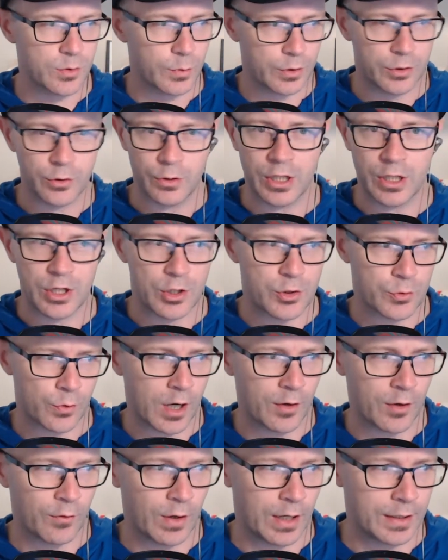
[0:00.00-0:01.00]
So we do need a
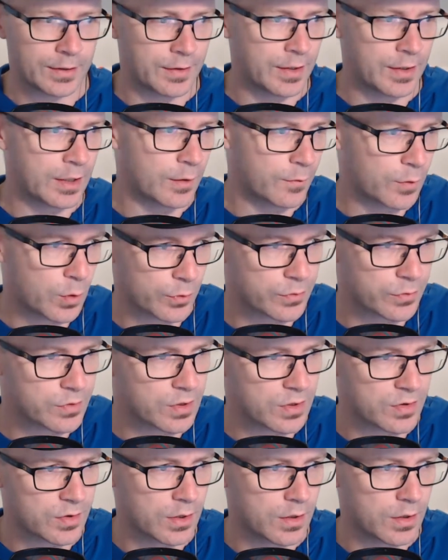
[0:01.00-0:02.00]
dry run, and then of
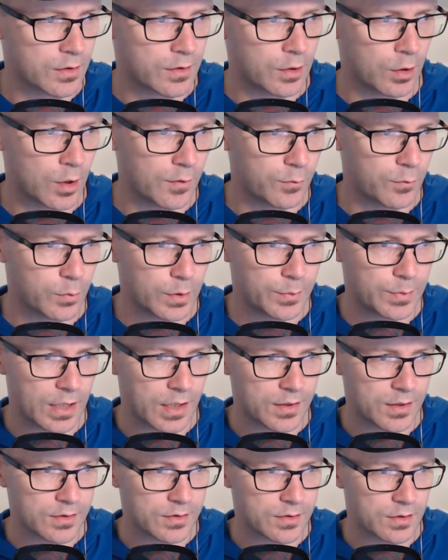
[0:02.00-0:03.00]
course there's the live
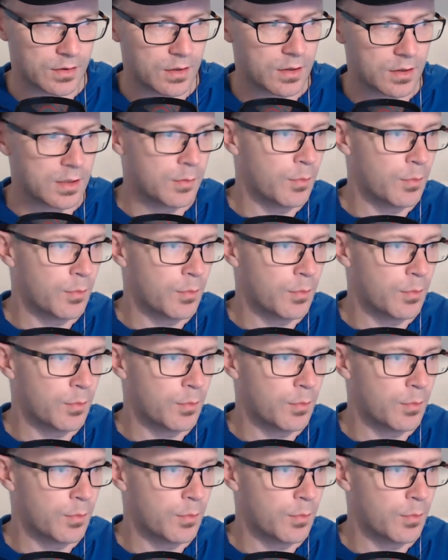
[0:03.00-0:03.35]
webcast.